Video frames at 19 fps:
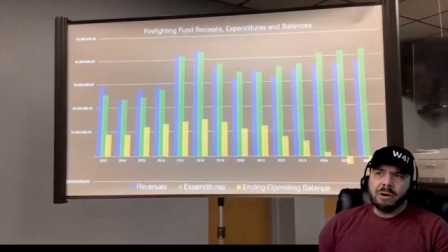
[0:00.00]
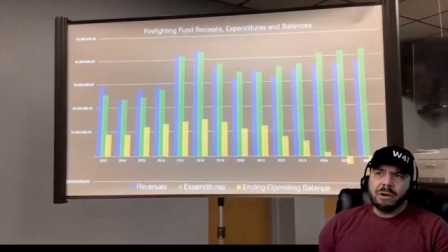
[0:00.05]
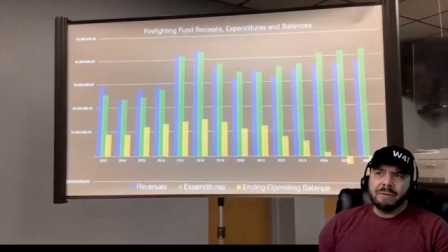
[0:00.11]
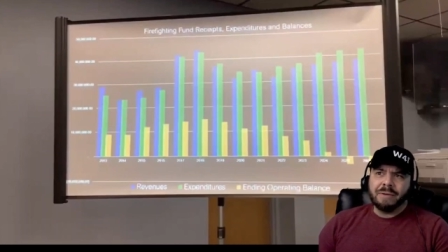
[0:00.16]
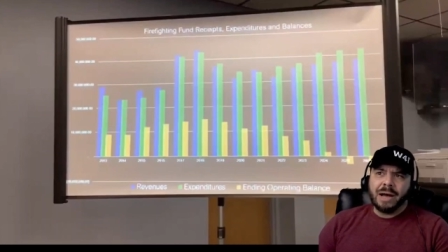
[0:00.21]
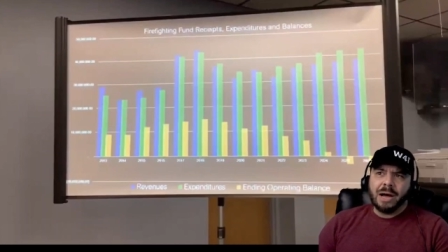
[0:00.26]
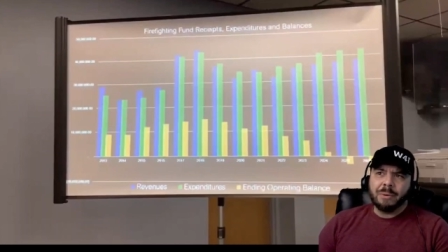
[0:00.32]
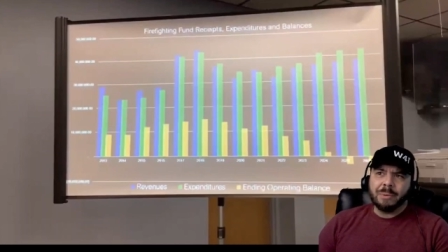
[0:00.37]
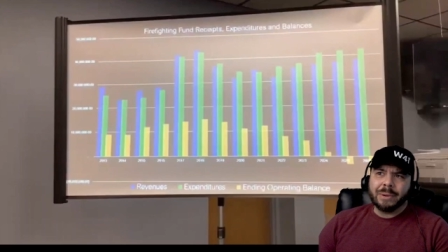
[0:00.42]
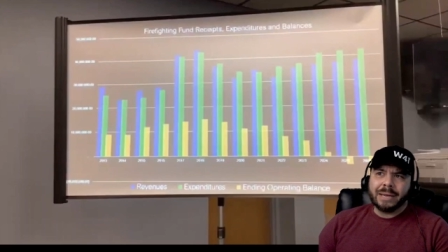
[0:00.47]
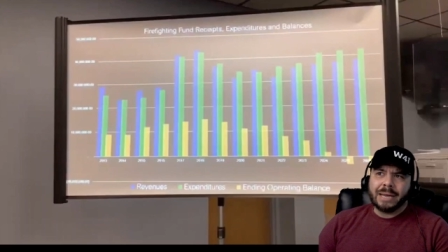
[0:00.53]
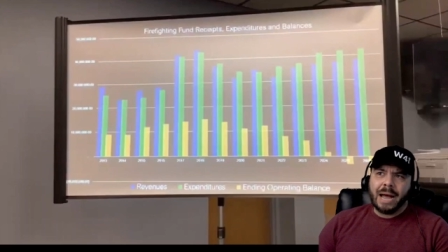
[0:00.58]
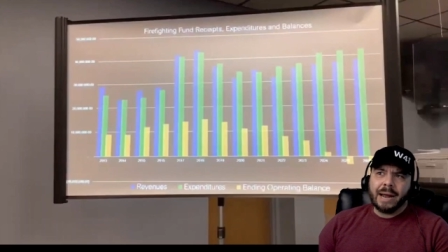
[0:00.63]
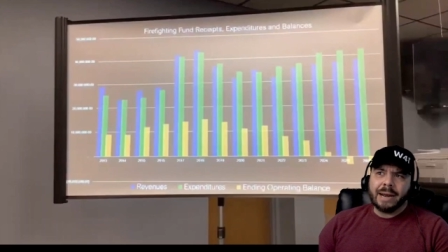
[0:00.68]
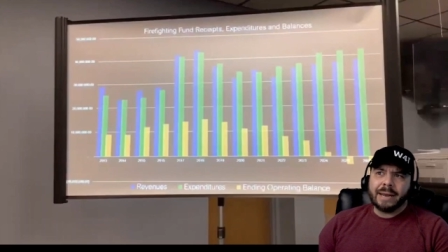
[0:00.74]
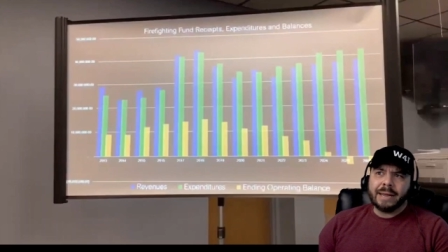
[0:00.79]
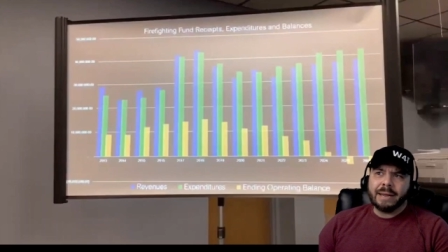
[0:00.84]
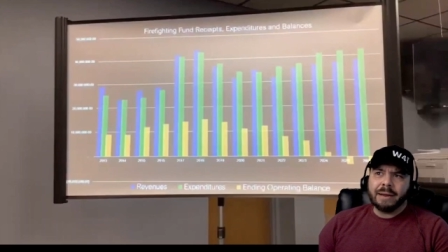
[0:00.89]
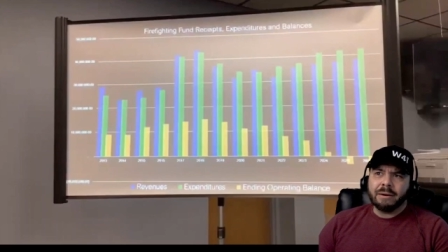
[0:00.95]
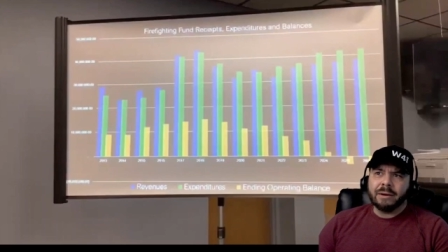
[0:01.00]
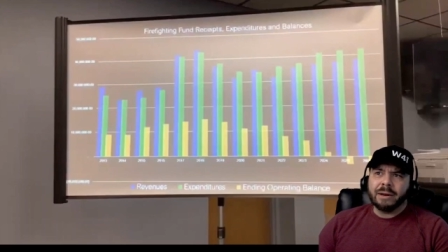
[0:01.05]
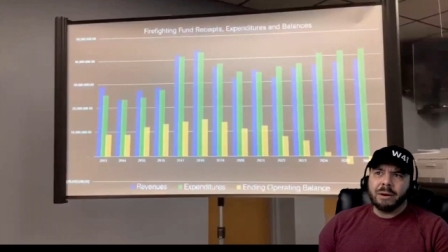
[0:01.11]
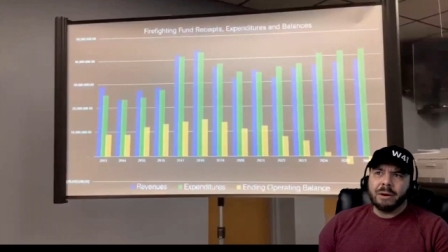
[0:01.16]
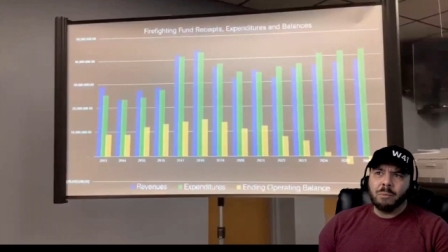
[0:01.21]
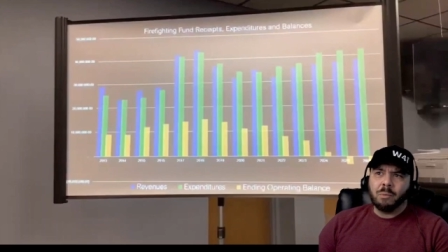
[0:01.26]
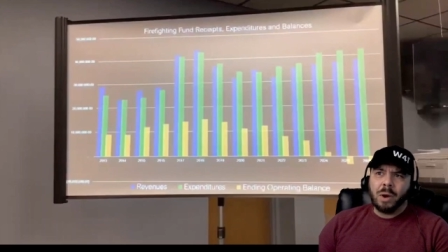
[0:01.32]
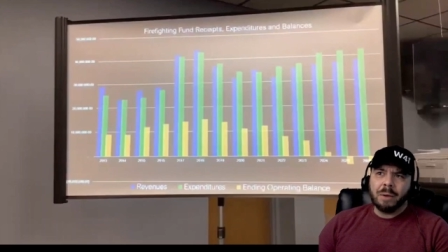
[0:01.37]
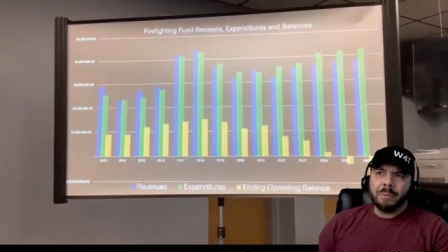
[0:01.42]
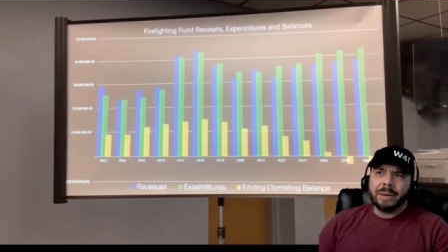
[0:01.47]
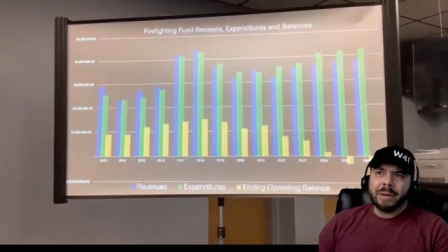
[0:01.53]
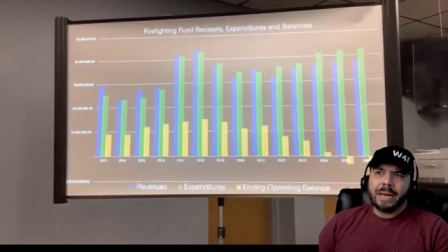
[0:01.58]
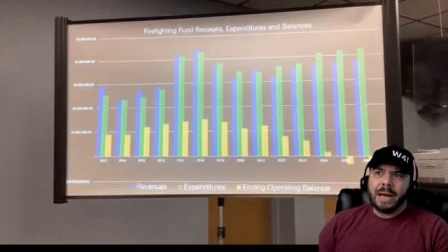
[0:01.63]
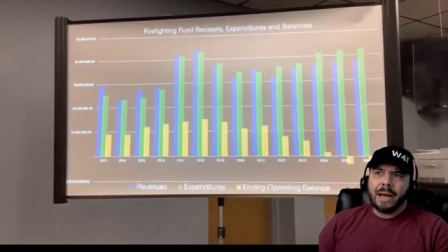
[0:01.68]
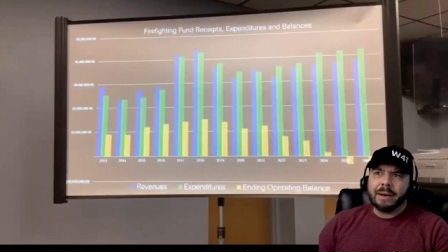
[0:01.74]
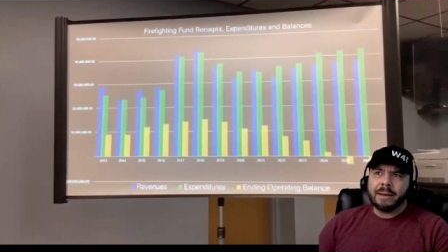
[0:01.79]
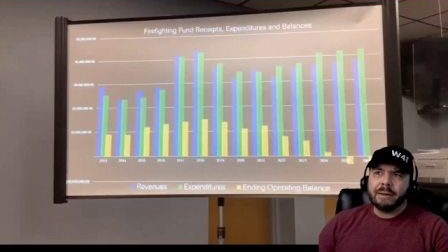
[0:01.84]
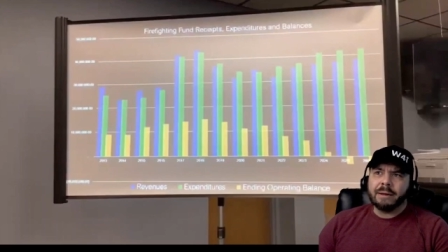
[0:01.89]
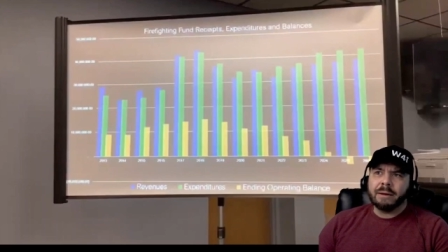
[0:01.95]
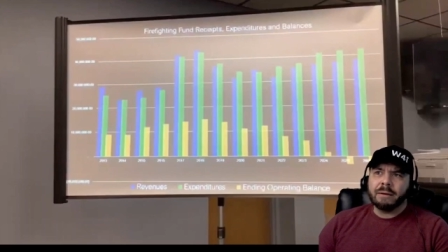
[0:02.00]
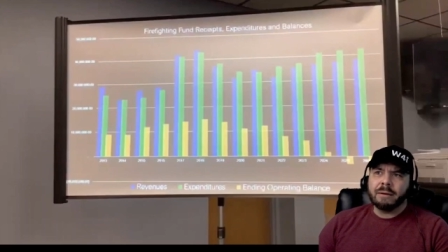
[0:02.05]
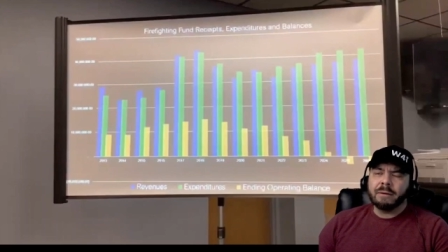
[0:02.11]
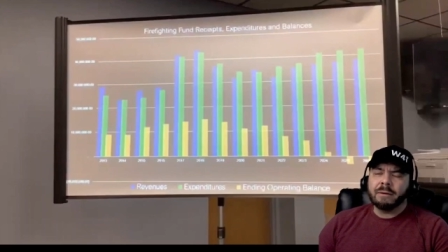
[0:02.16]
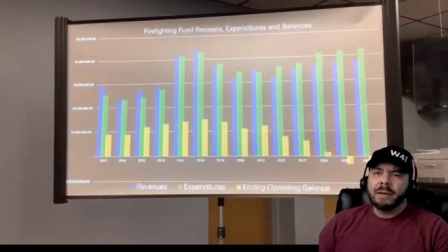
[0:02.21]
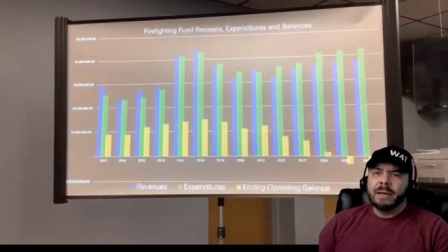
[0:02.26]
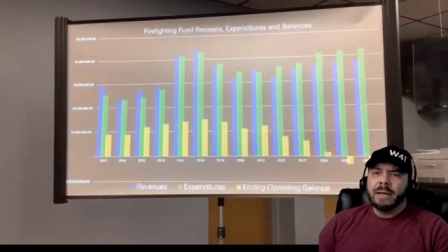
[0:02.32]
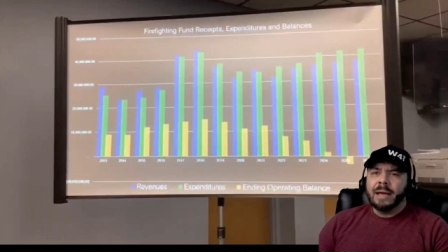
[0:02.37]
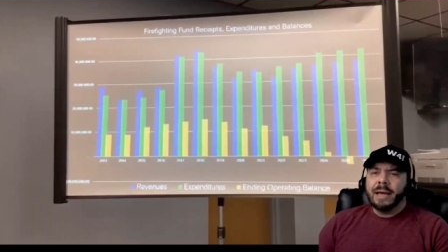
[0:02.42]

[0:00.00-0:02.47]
of how we got here and why we got here.